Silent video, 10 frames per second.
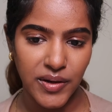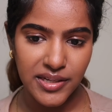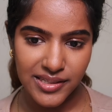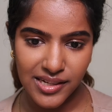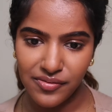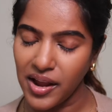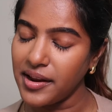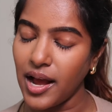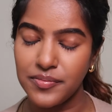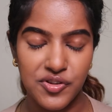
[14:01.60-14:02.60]
by itself, I
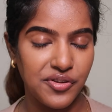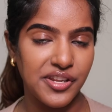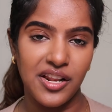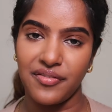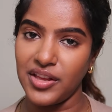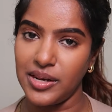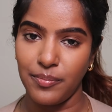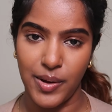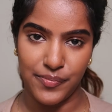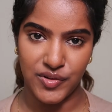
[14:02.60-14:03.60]
absolutely love their lip
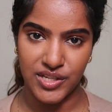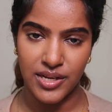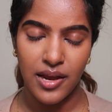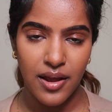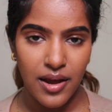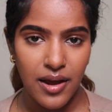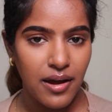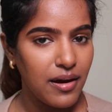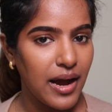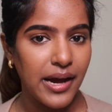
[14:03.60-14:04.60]
balms.
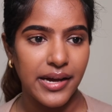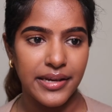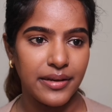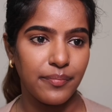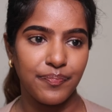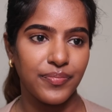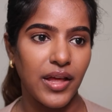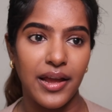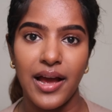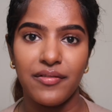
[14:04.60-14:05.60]
I
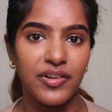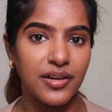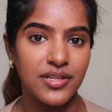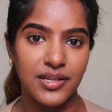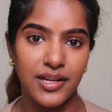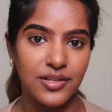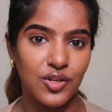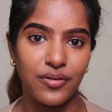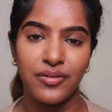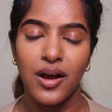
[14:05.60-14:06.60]
I have tons and tons
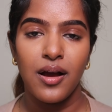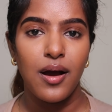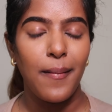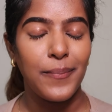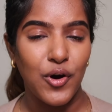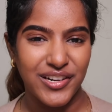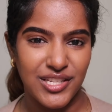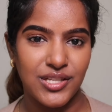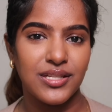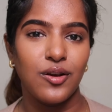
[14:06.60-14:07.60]
of
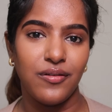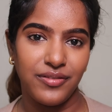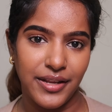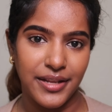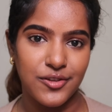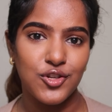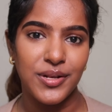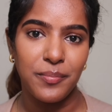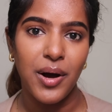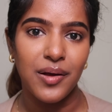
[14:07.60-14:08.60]
pots of Laneige
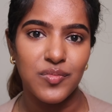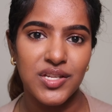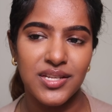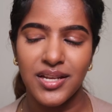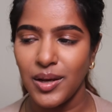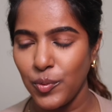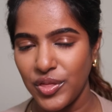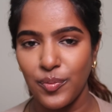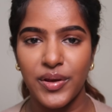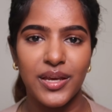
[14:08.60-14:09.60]
lip balms
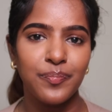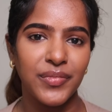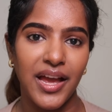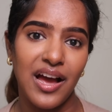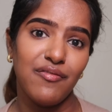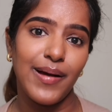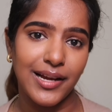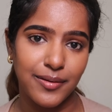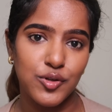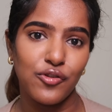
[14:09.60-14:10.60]
with me. I have
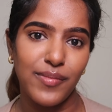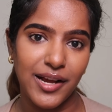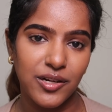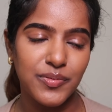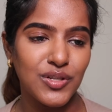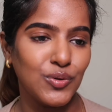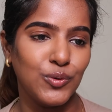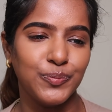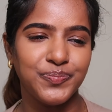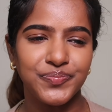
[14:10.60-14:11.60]
backups of backups, so